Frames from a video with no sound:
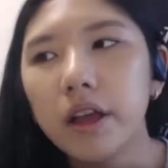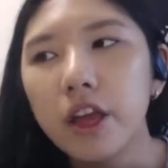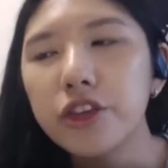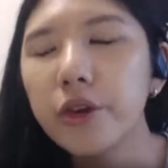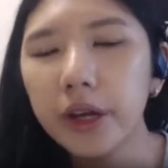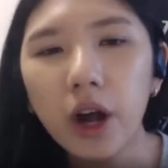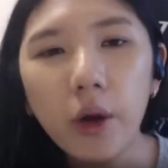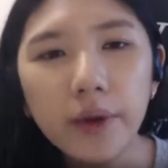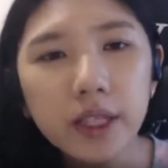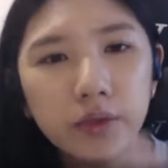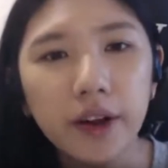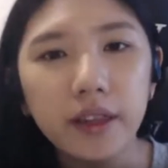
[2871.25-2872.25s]
you can always
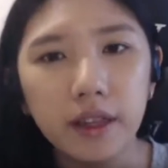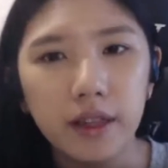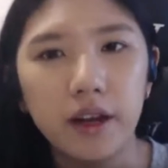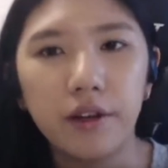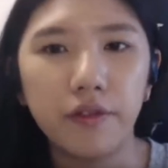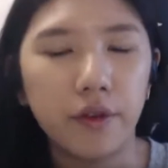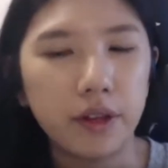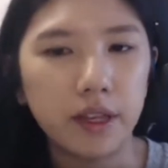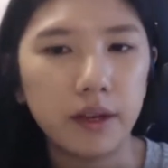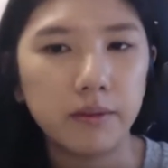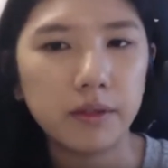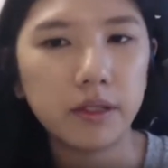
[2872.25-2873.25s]
write the letter for
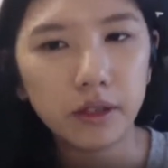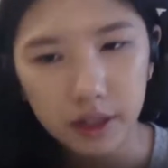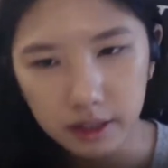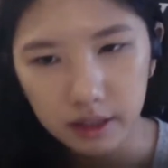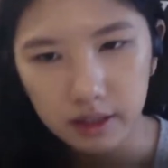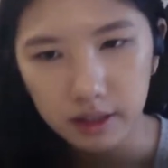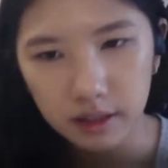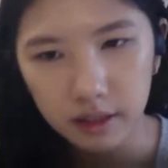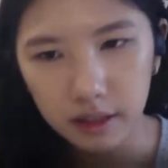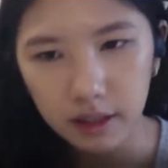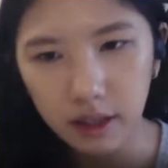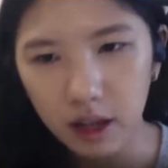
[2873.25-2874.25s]
them. So this is
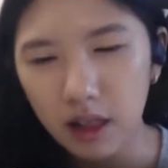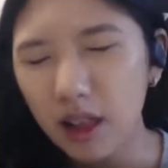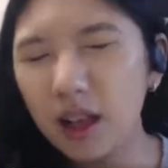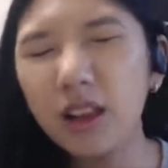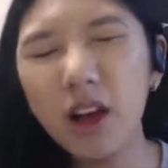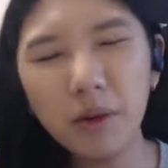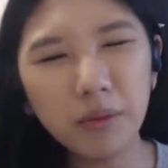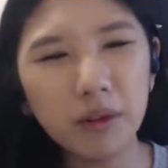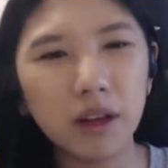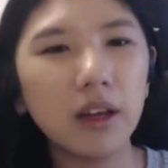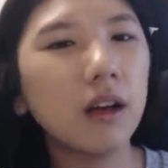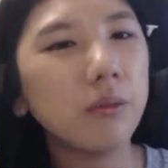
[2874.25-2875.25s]
a lot
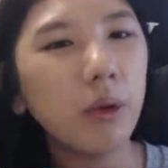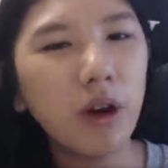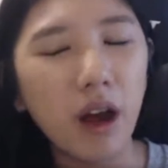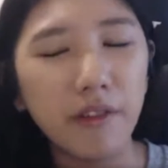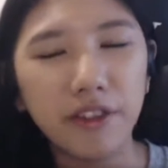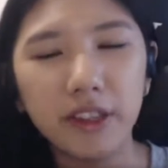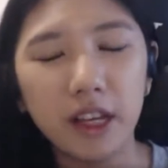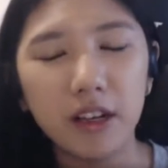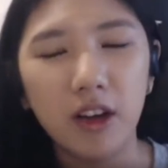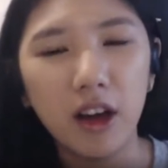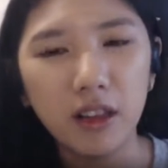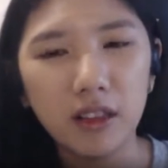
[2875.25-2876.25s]
more often than
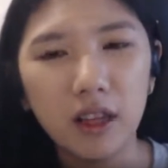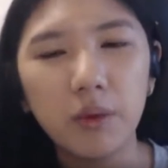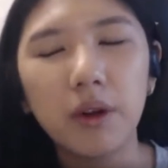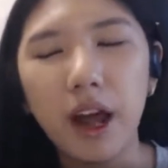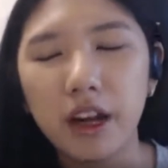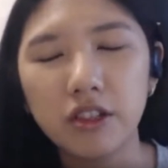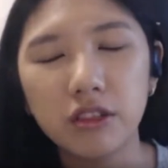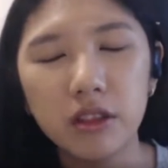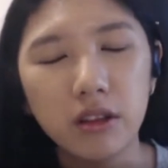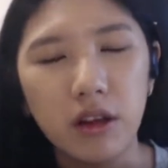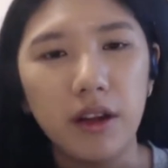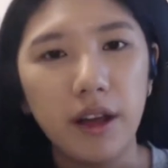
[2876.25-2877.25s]
not, they would actually
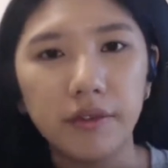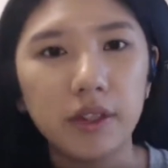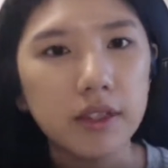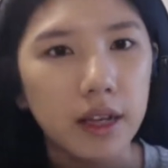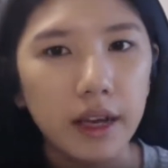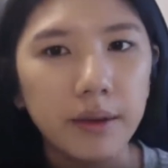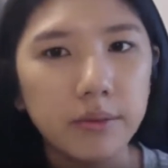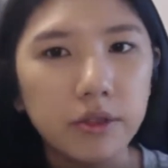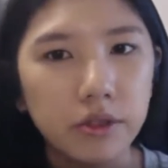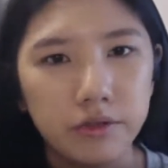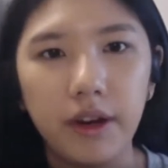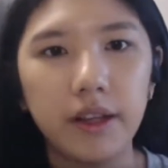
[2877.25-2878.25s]
not have the time
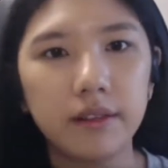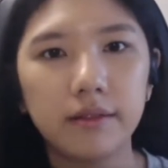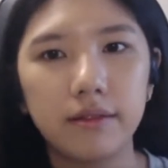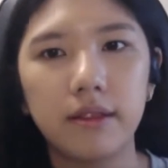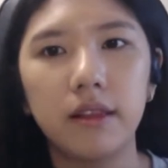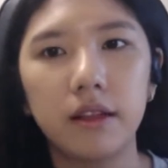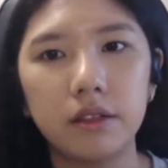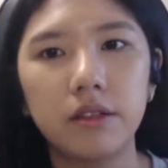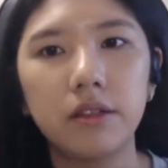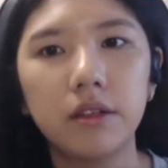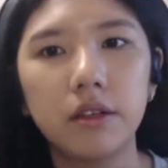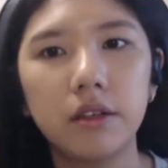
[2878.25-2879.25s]
to write the
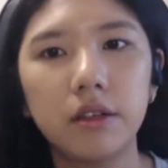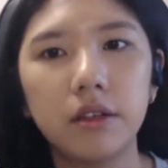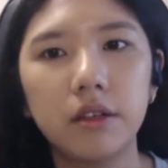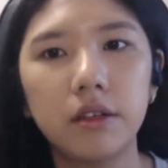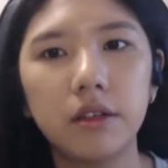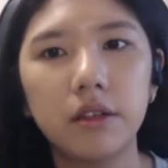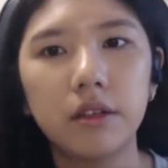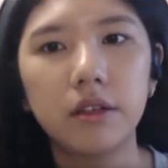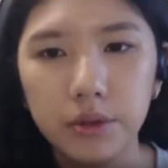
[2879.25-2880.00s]
letter for you.